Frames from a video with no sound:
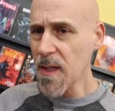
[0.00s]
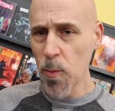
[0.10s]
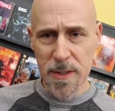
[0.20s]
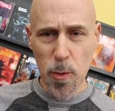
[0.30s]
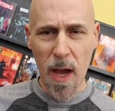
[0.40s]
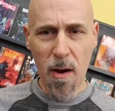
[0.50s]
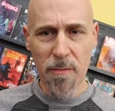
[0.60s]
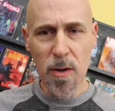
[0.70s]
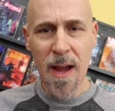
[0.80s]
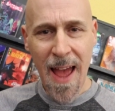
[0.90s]
We do,
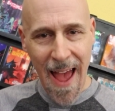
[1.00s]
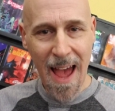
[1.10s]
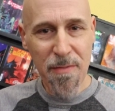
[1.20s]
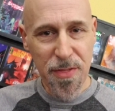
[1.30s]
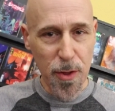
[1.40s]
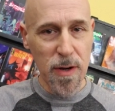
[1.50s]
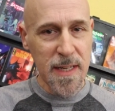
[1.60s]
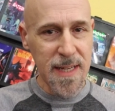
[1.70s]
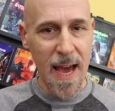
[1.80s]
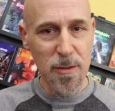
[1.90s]
however, have 30
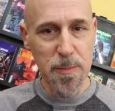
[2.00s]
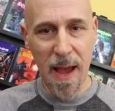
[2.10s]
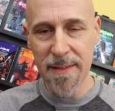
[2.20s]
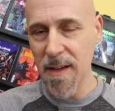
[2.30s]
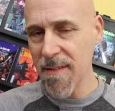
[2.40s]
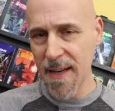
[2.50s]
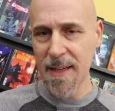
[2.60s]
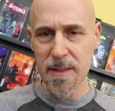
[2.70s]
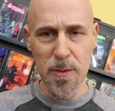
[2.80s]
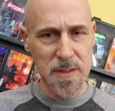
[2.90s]
titles back there. That
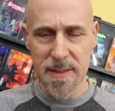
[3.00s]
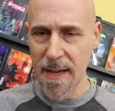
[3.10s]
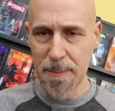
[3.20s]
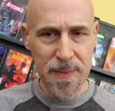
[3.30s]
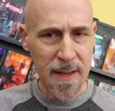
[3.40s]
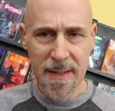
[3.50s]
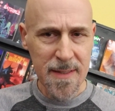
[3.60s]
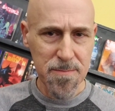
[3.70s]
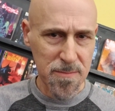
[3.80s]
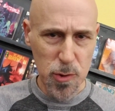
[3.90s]
includes
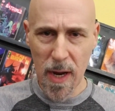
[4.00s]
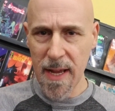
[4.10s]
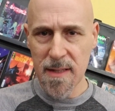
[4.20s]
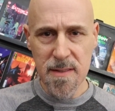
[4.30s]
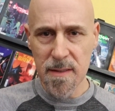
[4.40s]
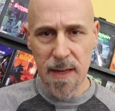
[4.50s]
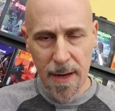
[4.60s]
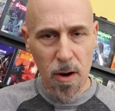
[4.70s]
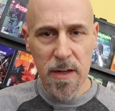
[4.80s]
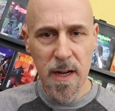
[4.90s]
trades and
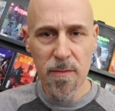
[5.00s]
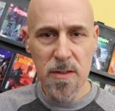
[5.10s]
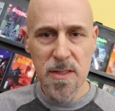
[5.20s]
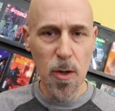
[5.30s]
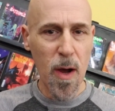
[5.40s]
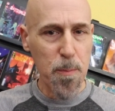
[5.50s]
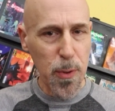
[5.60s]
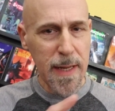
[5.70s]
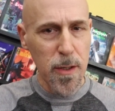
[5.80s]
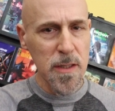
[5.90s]
hardcovers, so a
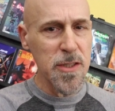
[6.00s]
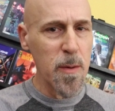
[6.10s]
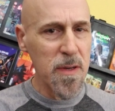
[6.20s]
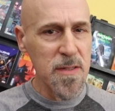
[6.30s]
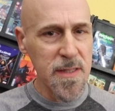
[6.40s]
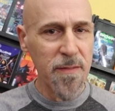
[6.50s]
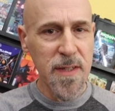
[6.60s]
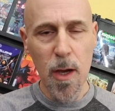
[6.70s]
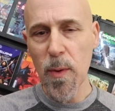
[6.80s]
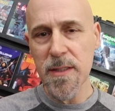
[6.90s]
pretty good shipment of stuff to
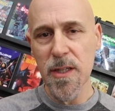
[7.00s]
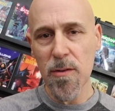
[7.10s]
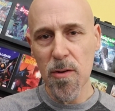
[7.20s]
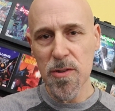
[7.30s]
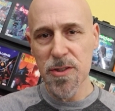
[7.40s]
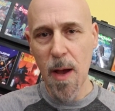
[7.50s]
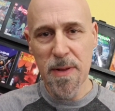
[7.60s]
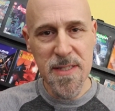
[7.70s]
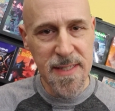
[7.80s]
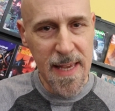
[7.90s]
go into your local shop
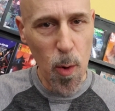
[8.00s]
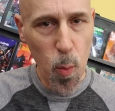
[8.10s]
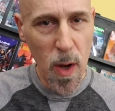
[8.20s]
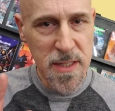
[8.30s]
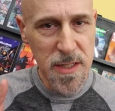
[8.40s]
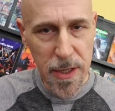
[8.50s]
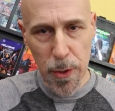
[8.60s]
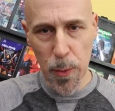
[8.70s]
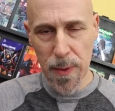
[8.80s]
and see what's new.